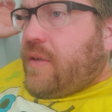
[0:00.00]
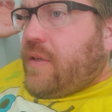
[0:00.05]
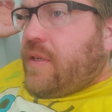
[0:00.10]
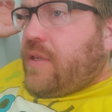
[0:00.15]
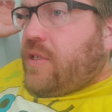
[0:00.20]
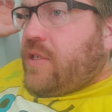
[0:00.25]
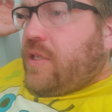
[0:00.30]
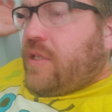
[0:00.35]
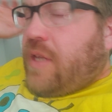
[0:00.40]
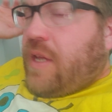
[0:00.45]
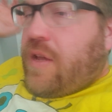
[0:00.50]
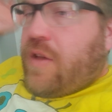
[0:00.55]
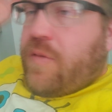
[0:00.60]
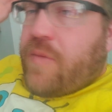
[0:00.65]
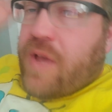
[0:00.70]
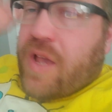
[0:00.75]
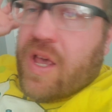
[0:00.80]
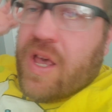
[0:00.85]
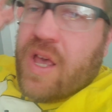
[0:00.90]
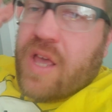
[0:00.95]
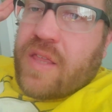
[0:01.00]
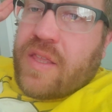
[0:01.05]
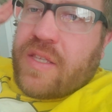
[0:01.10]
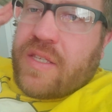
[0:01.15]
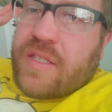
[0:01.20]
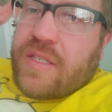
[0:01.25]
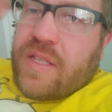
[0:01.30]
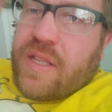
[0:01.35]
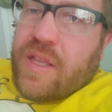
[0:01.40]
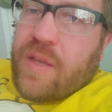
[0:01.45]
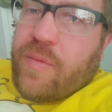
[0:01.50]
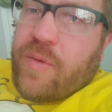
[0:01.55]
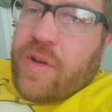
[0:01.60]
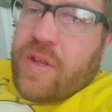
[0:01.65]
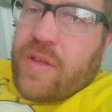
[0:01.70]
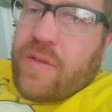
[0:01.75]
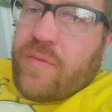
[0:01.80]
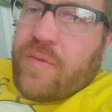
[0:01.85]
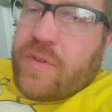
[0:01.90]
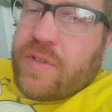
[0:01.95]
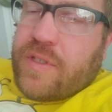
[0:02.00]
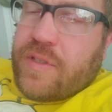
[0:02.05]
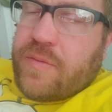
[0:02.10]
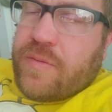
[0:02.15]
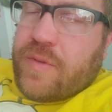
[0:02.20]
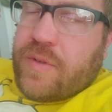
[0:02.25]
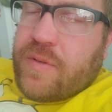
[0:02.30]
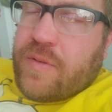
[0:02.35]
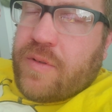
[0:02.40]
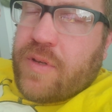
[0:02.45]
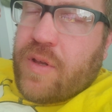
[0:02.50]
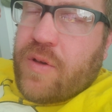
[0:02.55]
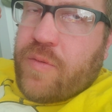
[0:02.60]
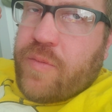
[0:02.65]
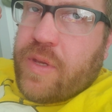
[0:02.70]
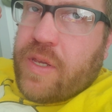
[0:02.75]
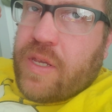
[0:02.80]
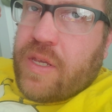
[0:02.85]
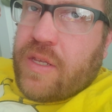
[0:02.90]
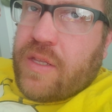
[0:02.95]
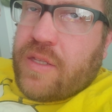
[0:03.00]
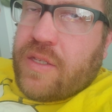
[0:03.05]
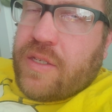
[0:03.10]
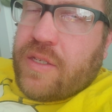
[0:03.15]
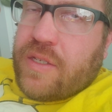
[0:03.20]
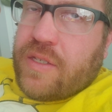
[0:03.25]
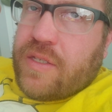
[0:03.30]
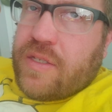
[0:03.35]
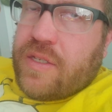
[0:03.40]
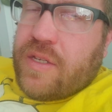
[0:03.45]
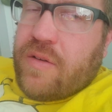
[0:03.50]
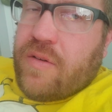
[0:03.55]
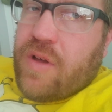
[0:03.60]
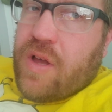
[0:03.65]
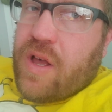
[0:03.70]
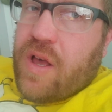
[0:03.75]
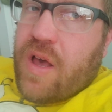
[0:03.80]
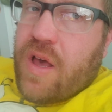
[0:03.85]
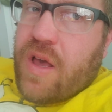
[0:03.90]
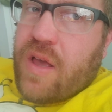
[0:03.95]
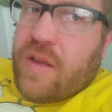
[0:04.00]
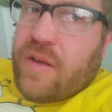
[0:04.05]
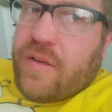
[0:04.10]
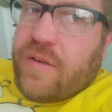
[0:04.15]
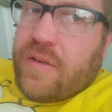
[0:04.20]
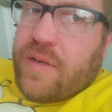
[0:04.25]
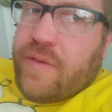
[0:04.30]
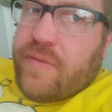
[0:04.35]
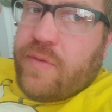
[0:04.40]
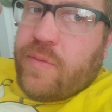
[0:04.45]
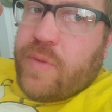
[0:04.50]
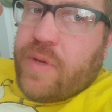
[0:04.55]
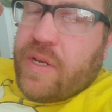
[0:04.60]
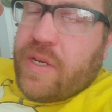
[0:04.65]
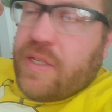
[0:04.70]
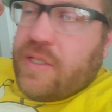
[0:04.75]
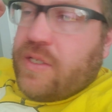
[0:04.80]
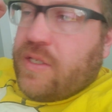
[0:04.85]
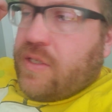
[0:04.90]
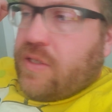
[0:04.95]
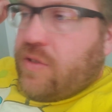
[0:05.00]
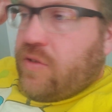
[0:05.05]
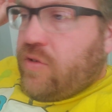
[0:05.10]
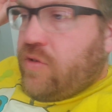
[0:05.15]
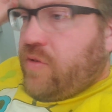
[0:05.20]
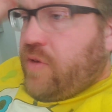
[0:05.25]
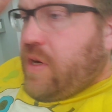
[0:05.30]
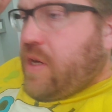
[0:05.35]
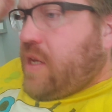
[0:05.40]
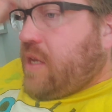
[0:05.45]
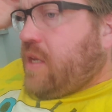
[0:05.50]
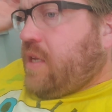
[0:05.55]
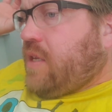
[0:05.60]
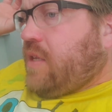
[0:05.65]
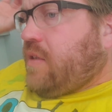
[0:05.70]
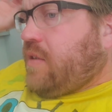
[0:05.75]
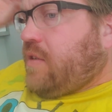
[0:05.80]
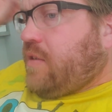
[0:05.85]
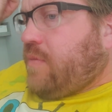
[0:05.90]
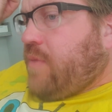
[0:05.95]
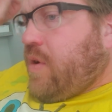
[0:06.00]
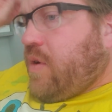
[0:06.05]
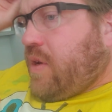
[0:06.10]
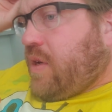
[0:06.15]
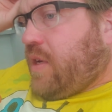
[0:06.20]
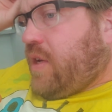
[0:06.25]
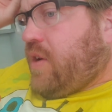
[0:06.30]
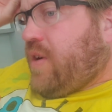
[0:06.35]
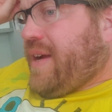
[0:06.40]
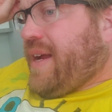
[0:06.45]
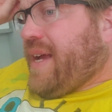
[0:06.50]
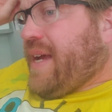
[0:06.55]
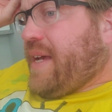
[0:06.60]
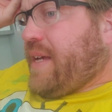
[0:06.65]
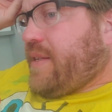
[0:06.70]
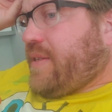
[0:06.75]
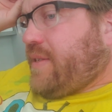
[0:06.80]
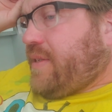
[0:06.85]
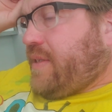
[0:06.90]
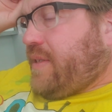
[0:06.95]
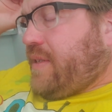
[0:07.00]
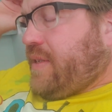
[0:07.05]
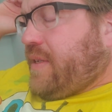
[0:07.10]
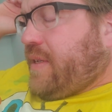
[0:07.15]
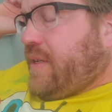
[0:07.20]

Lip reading: And she's like, oh my God, this celebrity wants to know me, and it's so hot, and everybody's just drinking and smoking the grass and